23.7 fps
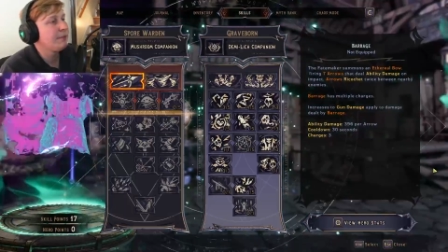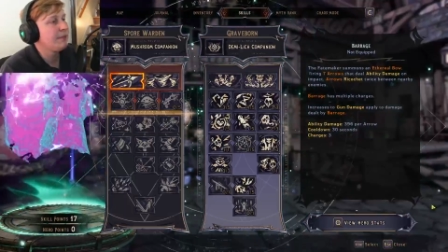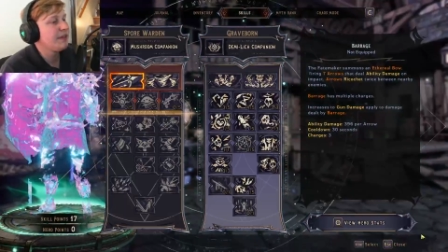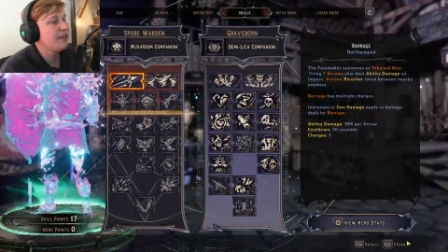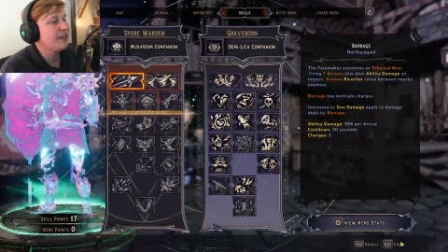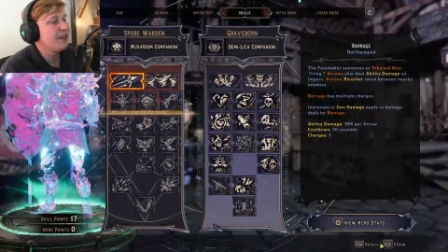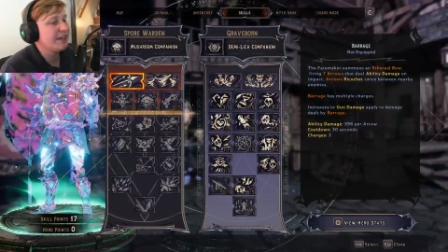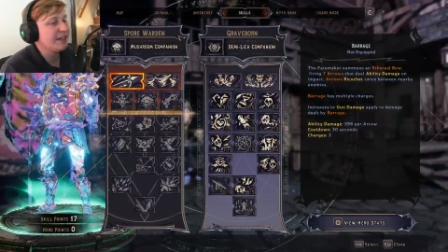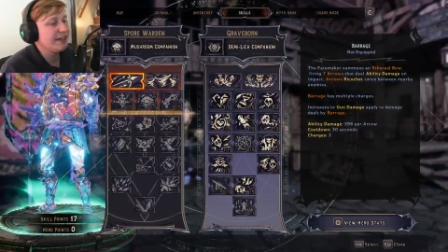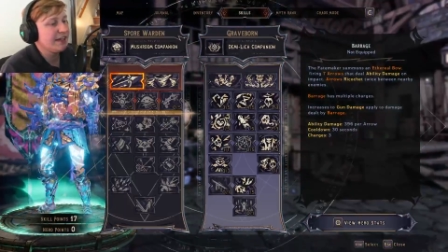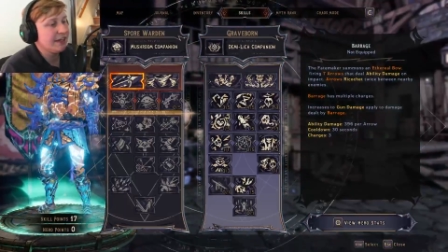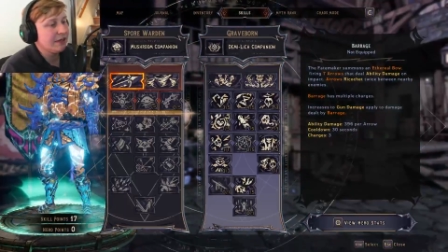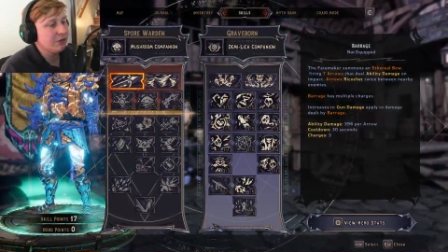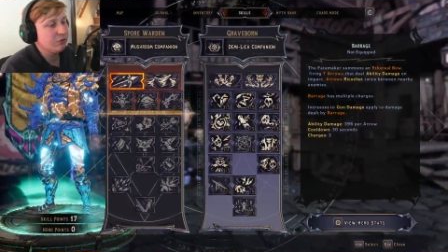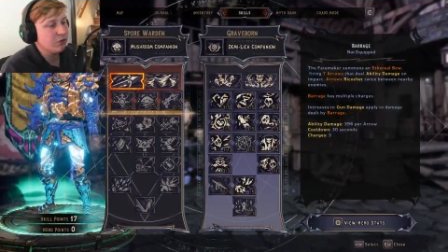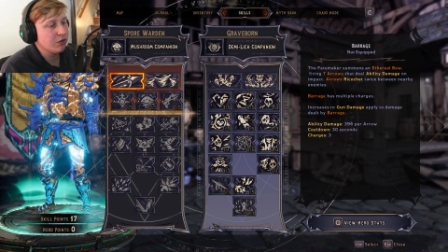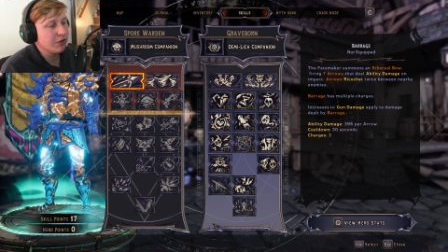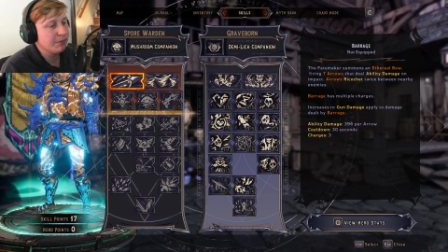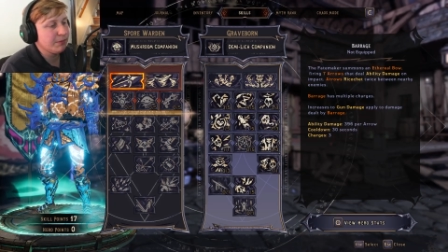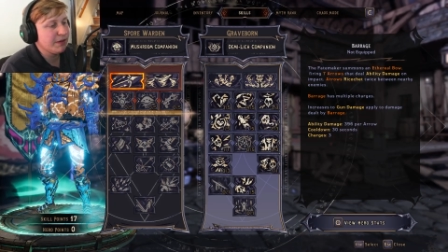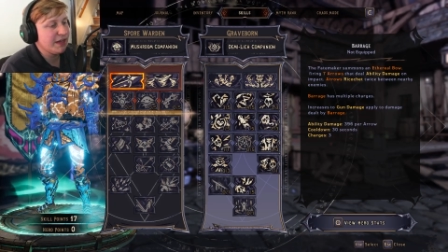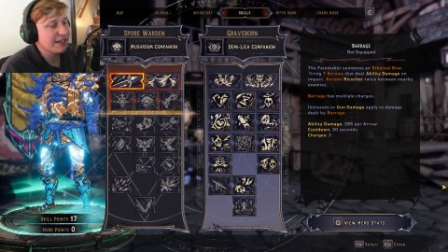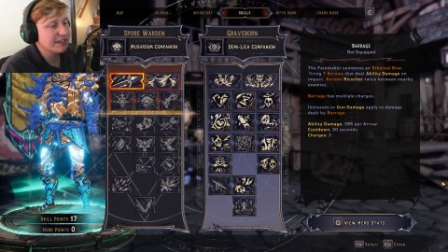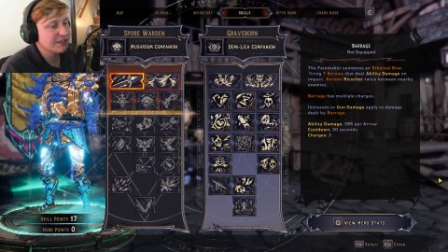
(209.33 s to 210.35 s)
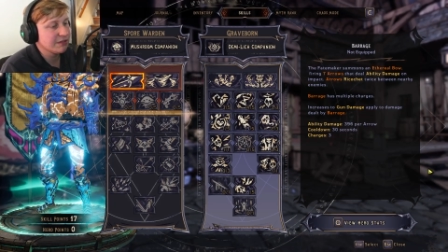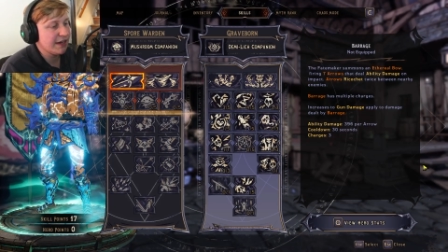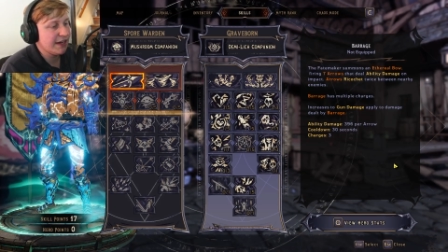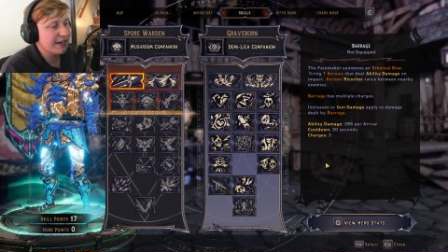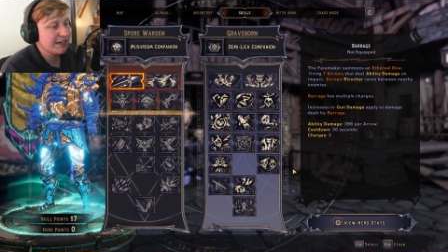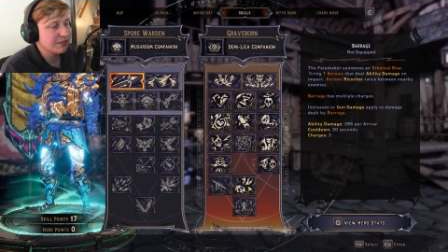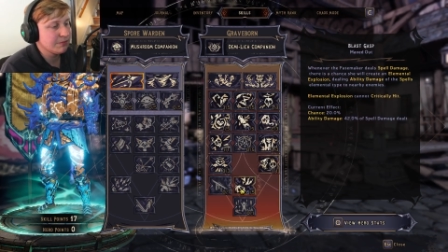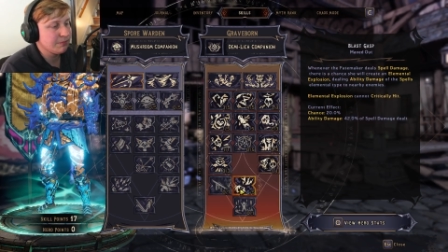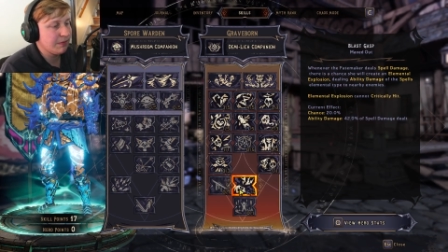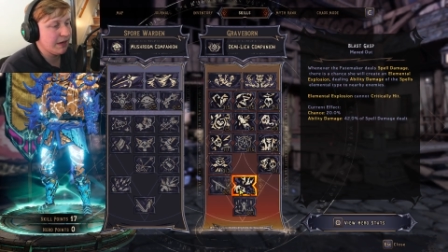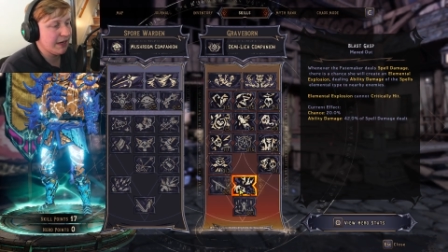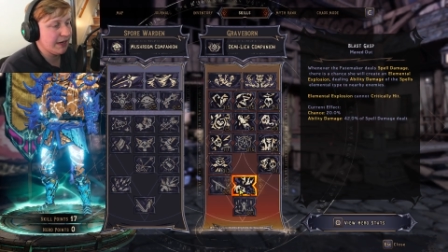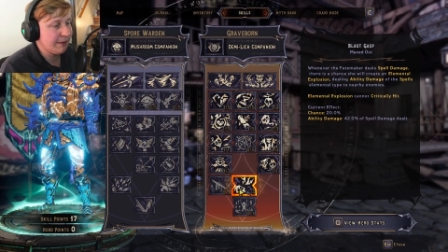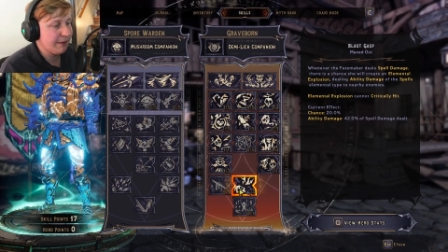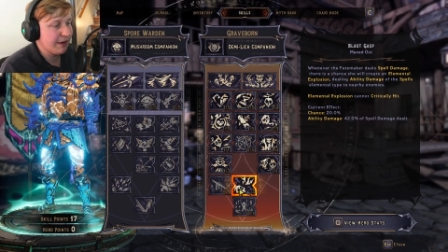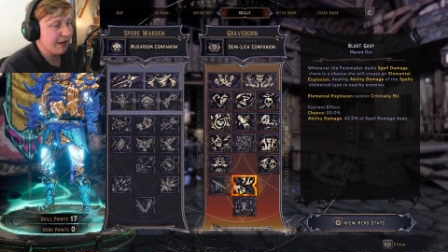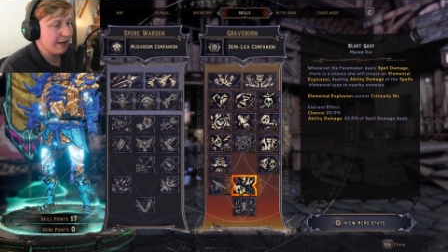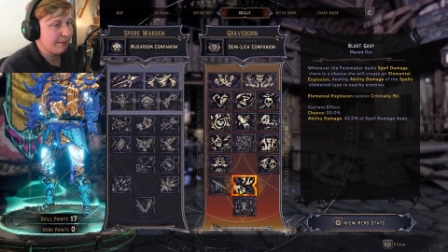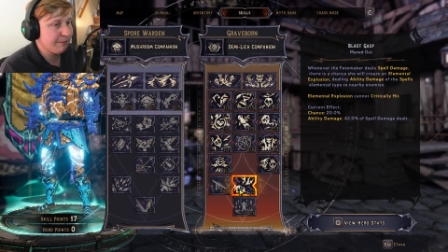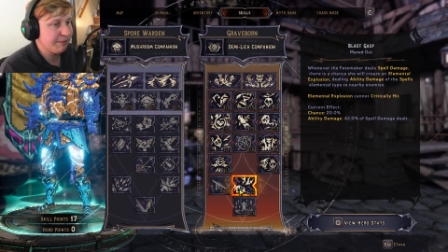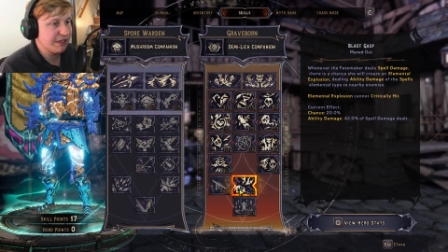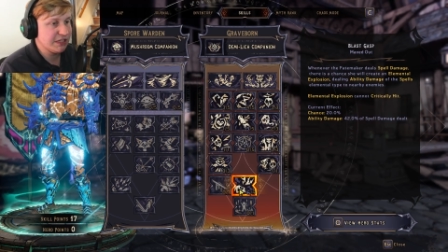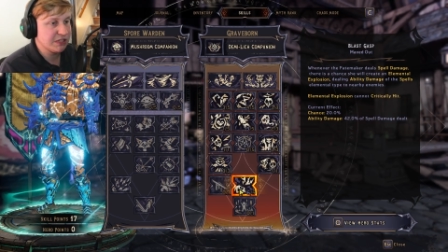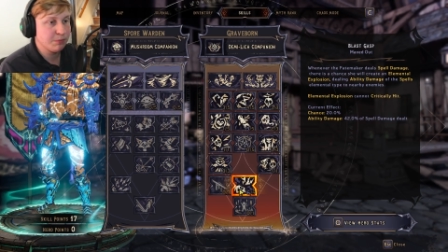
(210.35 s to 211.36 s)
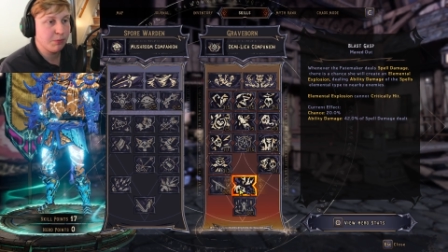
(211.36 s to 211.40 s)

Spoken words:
might be thinking, well, the Blast Gas might not be